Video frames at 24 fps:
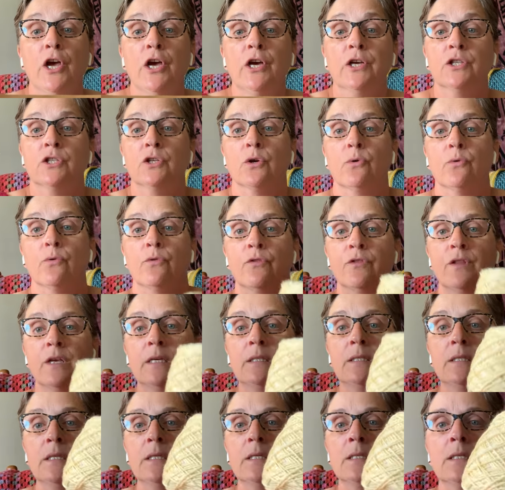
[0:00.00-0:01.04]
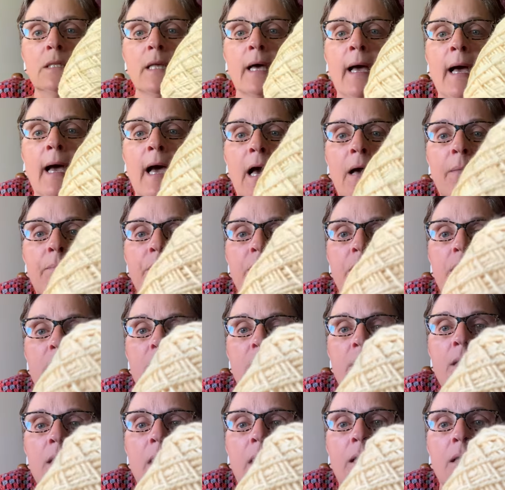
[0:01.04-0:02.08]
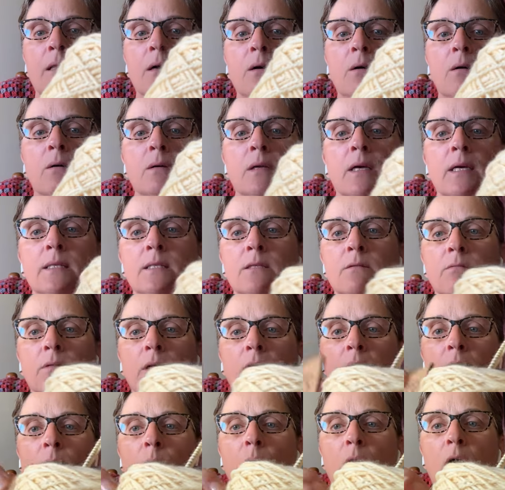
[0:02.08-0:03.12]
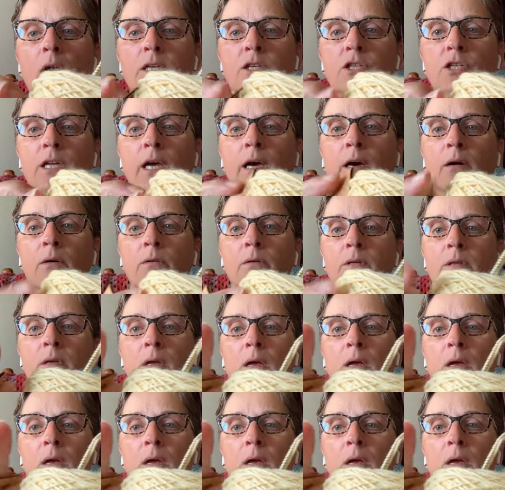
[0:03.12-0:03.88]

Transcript: So this is the happy yellow that's really washed out.